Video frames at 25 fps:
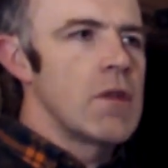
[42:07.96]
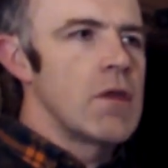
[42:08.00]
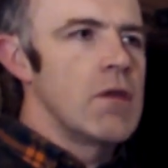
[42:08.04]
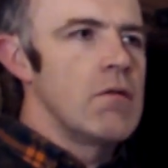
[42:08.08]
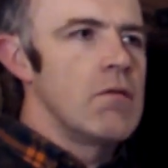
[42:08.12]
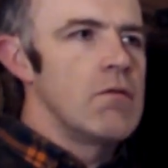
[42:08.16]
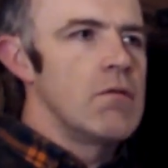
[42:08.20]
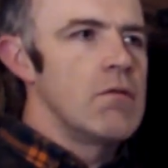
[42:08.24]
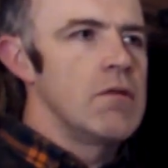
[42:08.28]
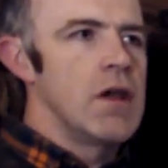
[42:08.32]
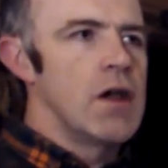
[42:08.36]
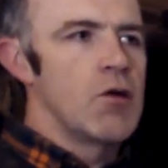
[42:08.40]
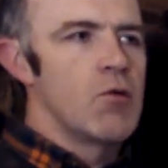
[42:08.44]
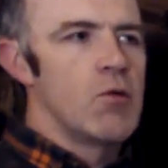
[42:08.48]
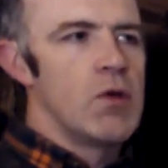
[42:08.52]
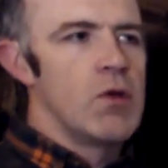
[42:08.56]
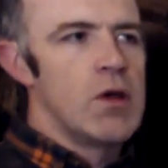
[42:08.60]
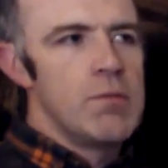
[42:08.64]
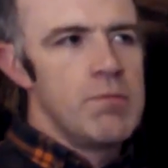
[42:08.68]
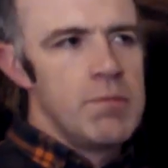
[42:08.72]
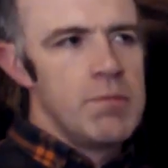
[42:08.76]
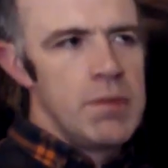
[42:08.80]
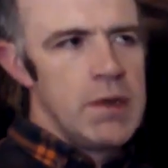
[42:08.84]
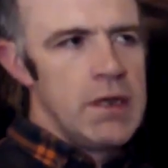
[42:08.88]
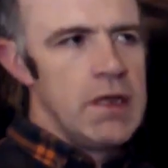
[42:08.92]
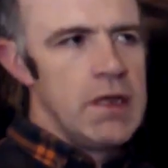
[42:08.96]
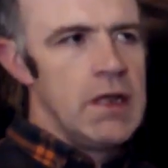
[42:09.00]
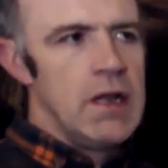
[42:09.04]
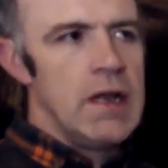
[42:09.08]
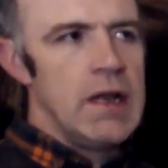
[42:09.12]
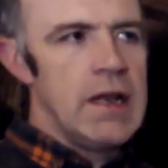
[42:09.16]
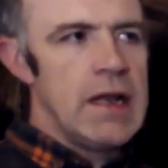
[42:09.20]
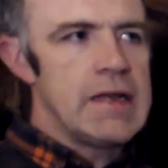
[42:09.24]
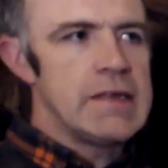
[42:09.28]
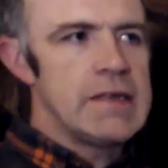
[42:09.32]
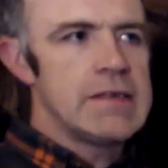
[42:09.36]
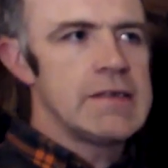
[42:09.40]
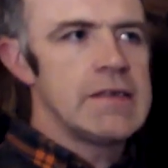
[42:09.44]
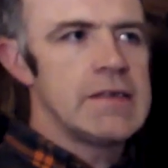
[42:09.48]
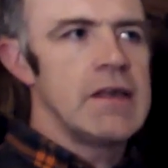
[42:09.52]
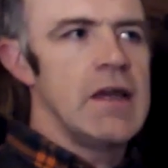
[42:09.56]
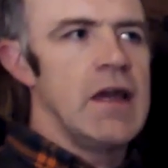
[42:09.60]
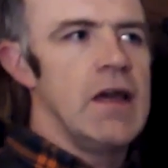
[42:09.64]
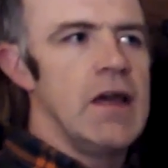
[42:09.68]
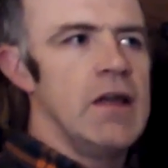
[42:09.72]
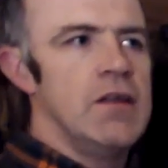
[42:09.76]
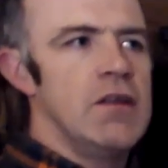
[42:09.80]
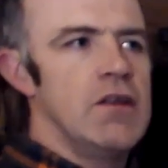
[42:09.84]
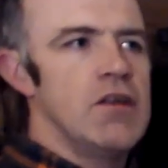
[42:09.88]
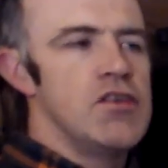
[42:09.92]
there will be less
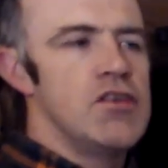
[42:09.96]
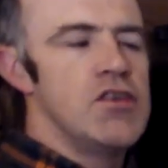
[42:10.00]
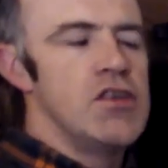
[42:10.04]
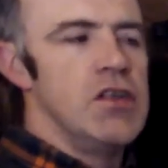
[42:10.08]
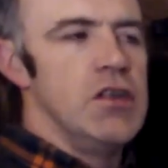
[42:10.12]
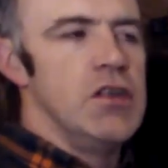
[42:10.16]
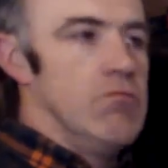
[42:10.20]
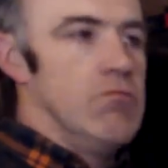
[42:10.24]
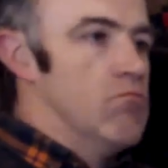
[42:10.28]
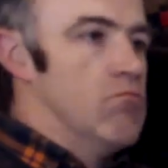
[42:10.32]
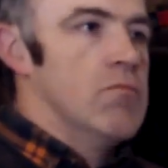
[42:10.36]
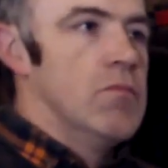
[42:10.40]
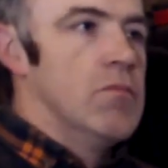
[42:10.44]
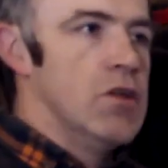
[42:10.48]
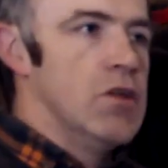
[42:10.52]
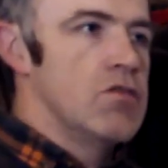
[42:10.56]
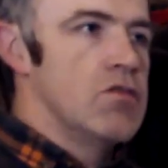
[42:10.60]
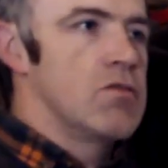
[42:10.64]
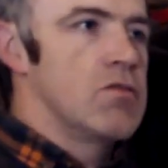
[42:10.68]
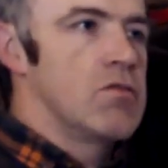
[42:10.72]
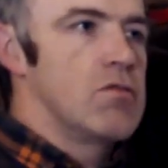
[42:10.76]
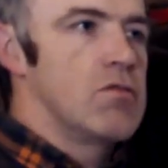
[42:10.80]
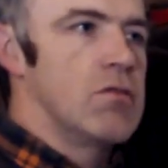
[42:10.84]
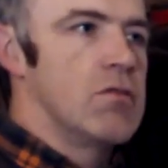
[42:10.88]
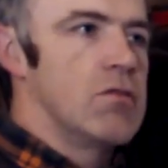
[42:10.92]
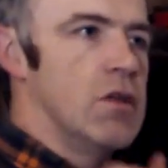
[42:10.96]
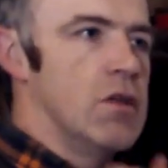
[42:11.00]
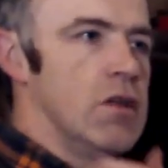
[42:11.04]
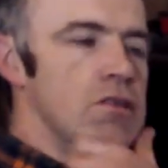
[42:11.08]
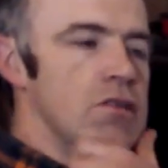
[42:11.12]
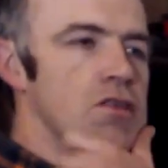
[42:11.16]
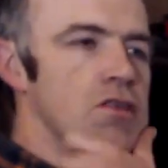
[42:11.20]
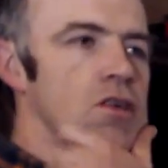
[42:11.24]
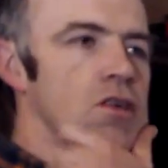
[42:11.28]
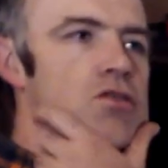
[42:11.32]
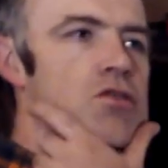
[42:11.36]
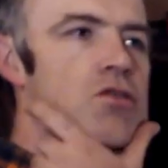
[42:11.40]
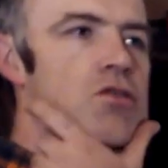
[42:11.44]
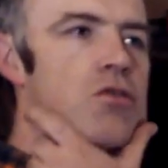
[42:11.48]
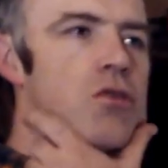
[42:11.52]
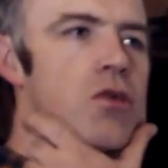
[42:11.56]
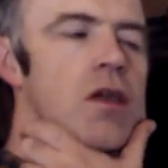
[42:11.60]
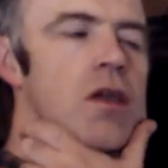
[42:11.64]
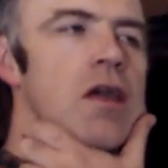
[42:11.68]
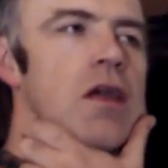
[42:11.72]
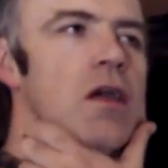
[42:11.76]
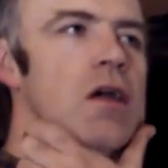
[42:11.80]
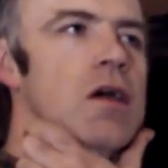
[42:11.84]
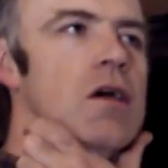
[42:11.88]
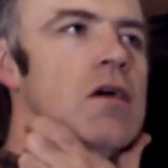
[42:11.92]
energy. It's also
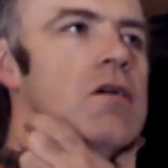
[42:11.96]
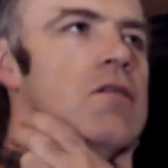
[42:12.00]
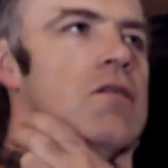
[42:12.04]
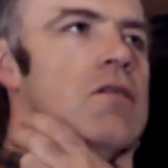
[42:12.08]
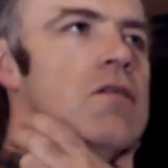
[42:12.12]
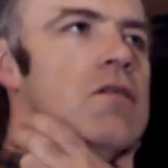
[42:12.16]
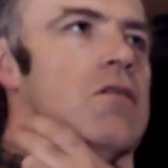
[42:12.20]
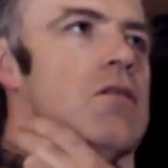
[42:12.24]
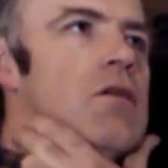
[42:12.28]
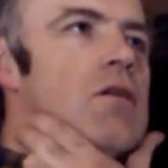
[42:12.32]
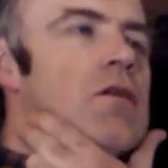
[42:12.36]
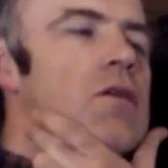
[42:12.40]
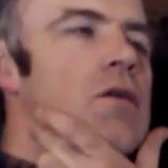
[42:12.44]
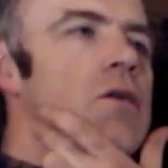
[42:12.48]
okay, huh?